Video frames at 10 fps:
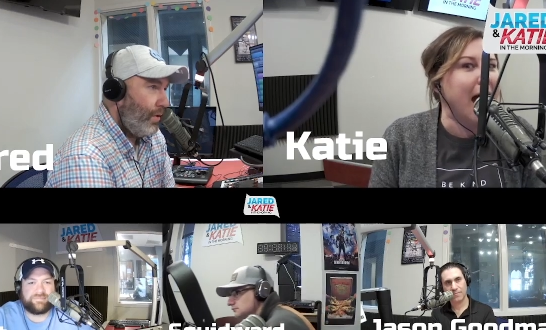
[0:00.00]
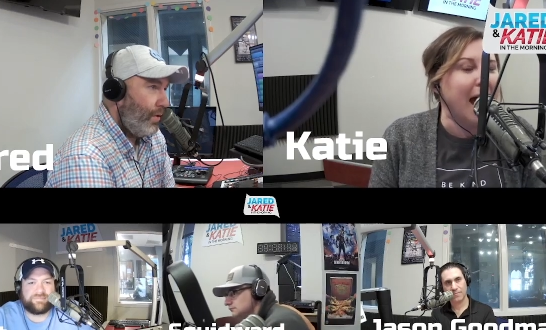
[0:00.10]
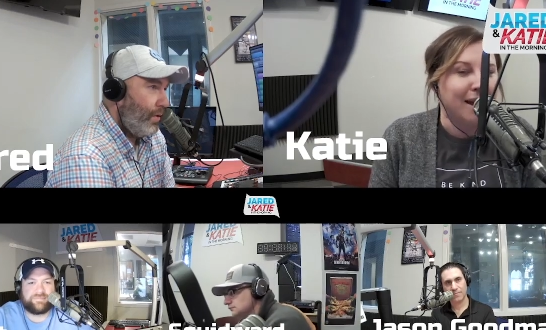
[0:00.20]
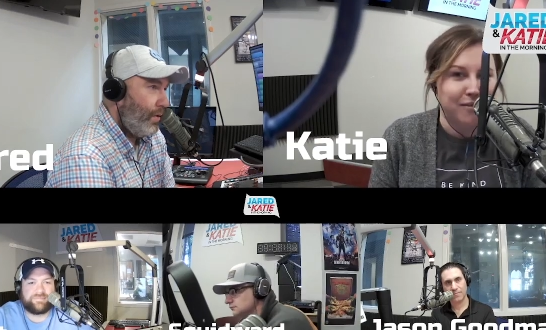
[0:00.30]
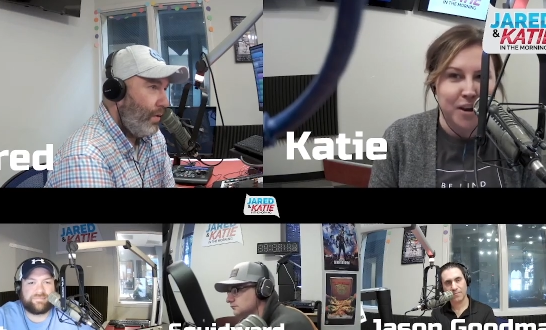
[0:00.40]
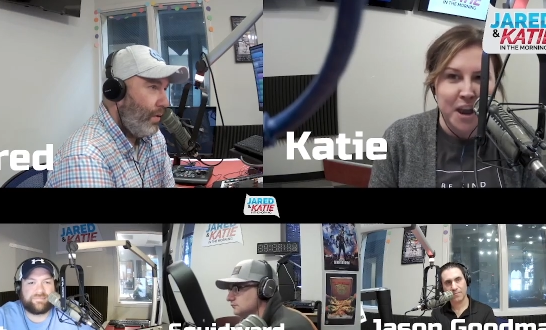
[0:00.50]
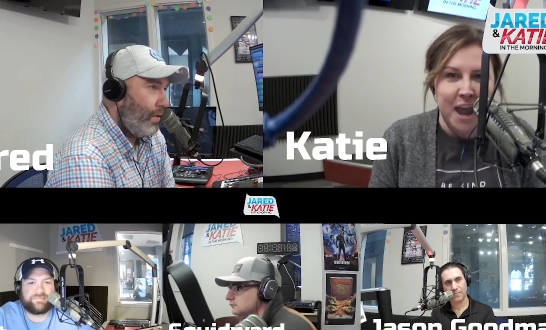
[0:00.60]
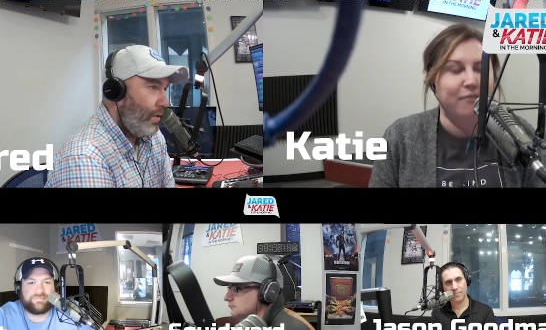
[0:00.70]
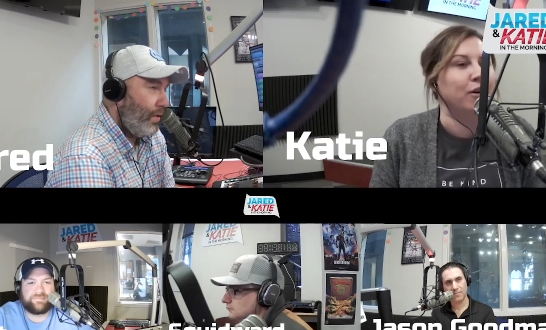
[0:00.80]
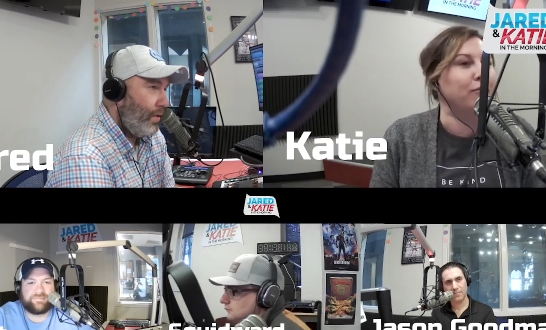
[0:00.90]
Speaker 1: I have
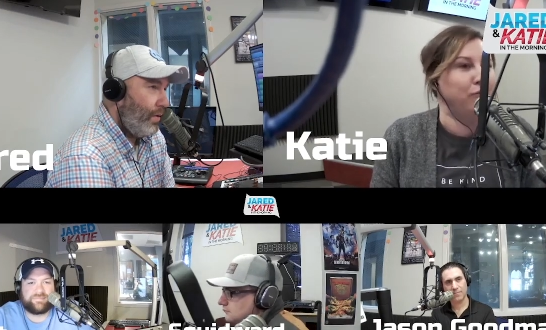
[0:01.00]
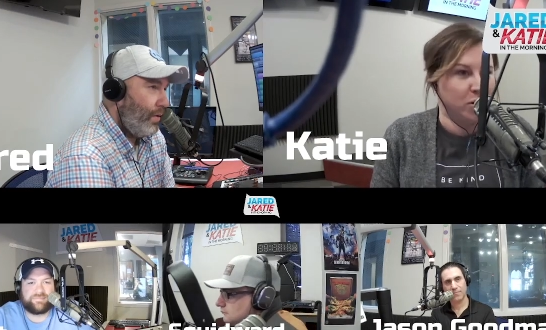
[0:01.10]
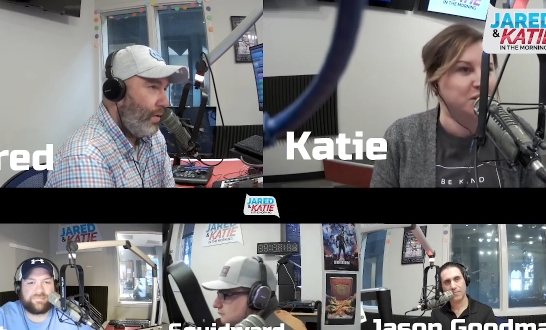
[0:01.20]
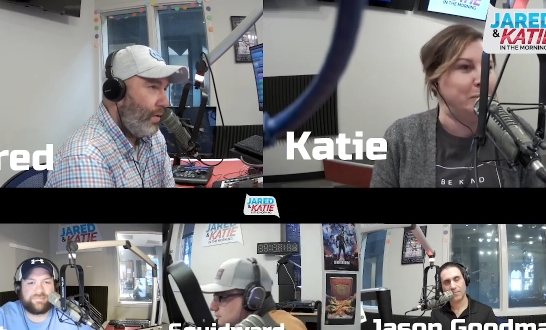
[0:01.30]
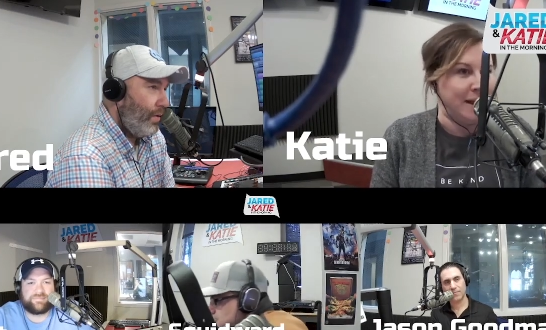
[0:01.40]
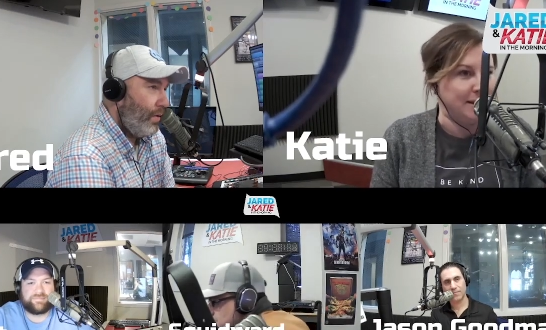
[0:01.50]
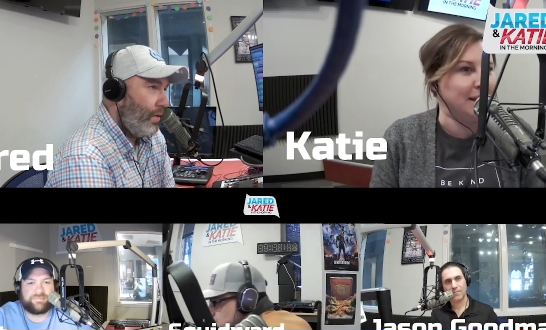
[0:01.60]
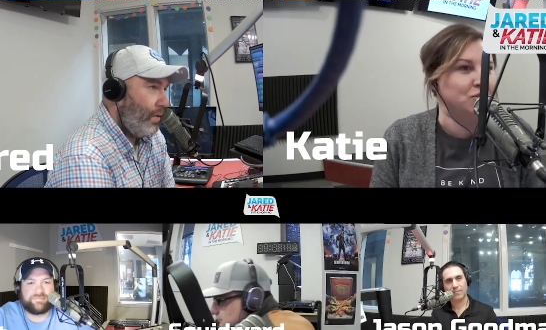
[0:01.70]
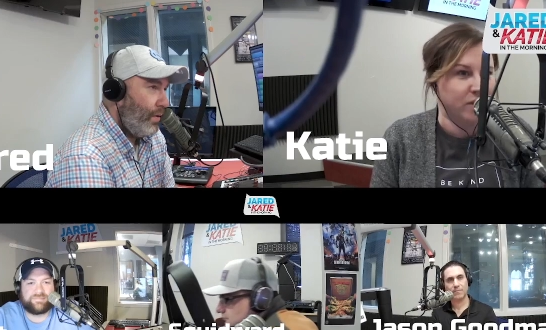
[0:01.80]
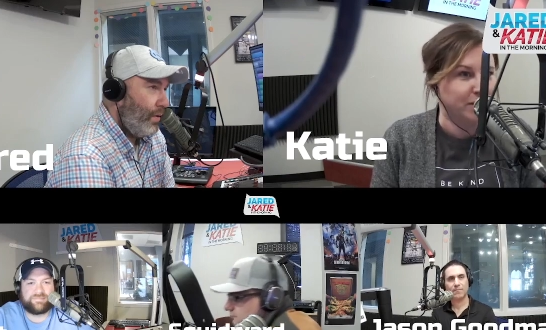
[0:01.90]
never forced Ben to
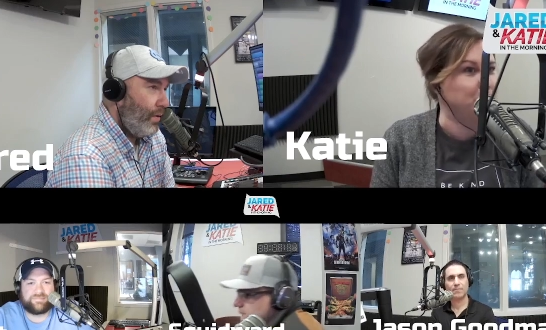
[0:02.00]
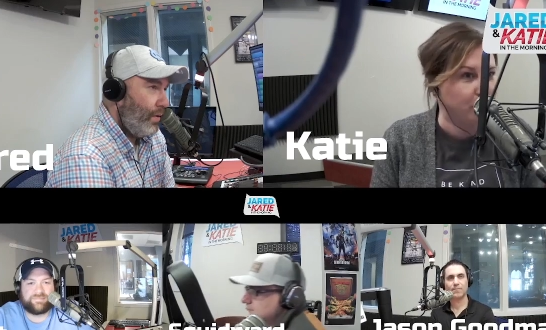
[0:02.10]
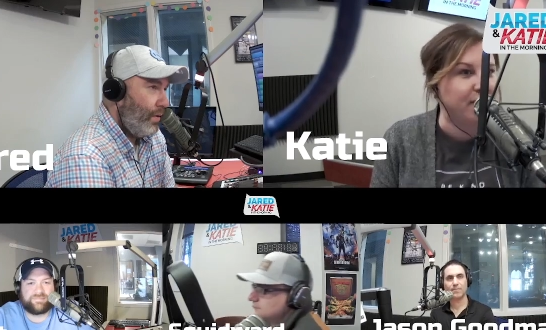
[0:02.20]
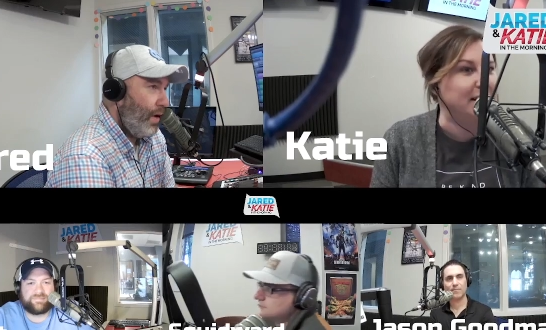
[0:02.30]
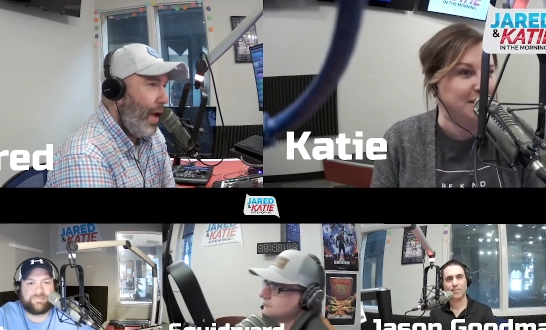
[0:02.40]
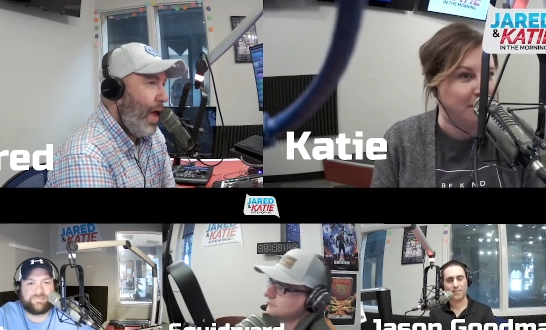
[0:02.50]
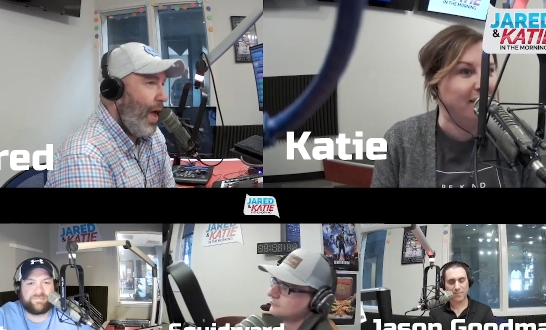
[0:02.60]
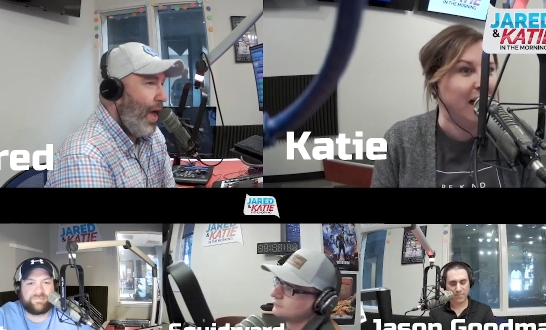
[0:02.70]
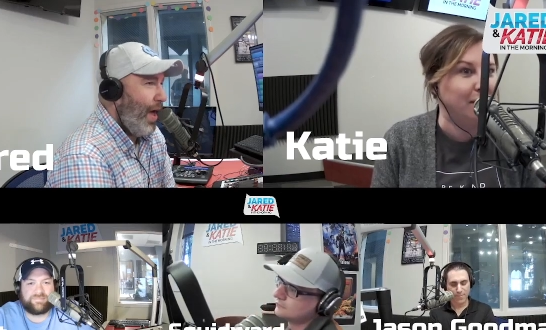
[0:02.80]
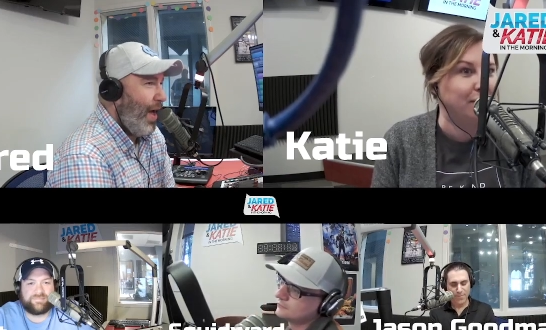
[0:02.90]
get dressed so fast in
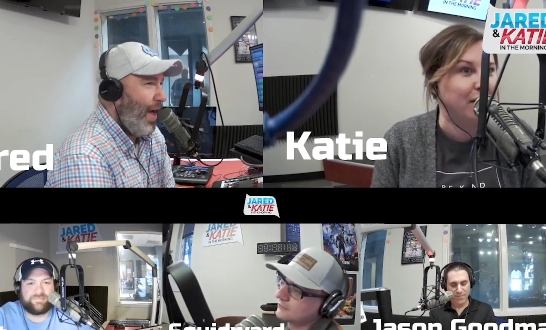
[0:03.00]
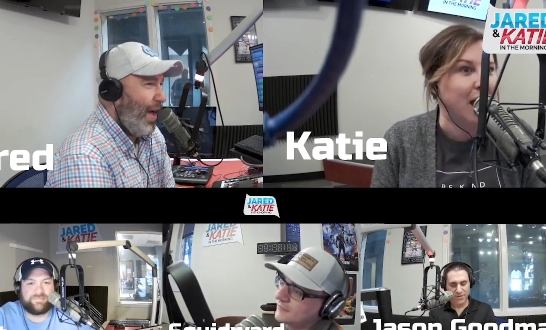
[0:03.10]
my life.